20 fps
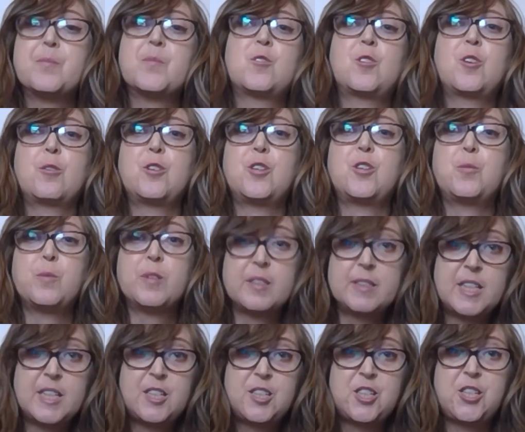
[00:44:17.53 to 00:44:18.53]
So you will
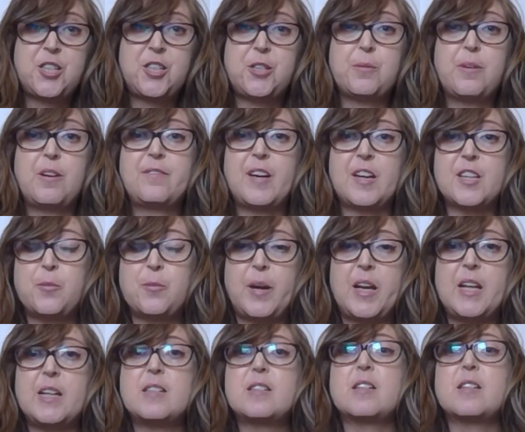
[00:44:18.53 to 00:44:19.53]
need to
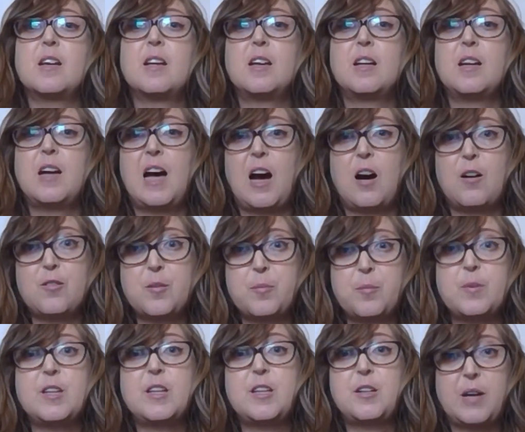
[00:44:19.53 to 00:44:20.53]
evaluate how
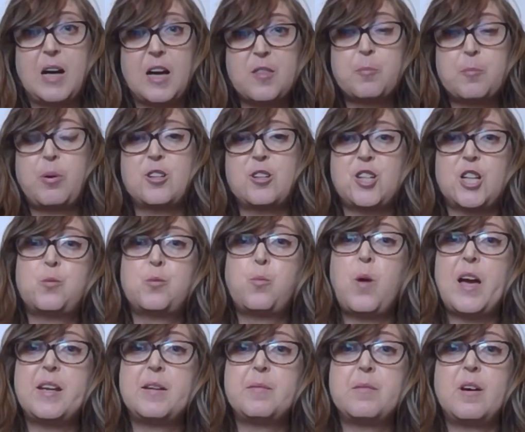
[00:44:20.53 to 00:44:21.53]
the project
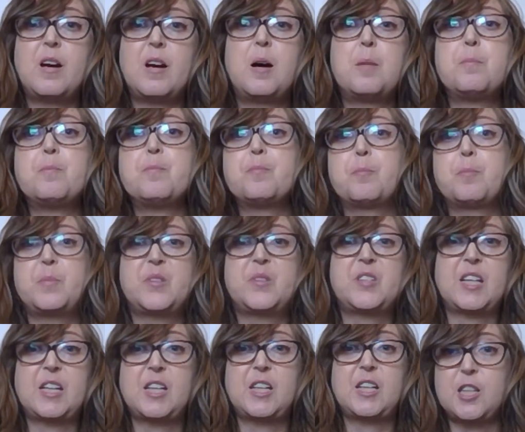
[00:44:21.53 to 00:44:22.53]
went,
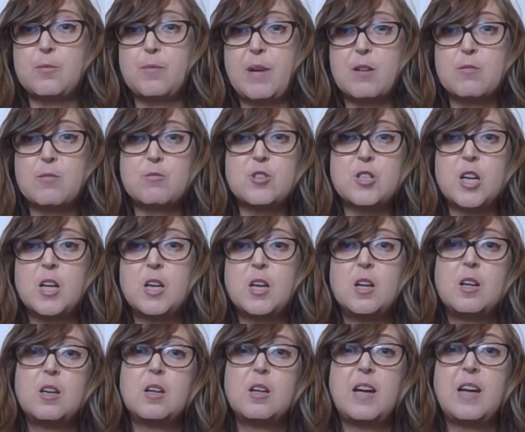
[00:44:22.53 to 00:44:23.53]
particularly around
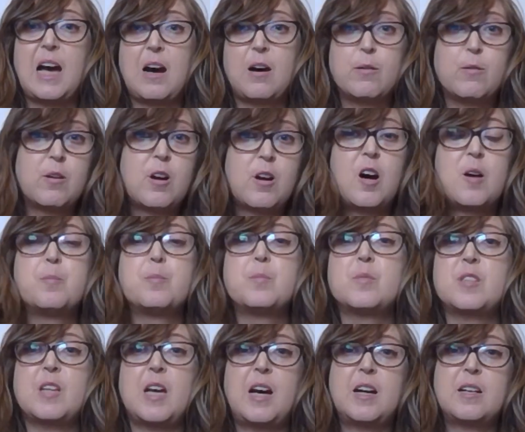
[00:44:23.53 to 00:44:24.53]

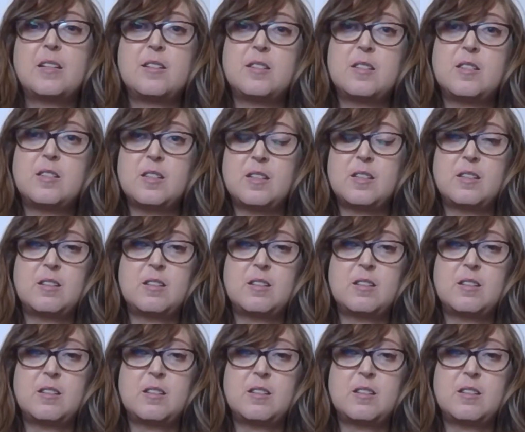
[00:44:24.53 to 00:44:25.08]
outcomes and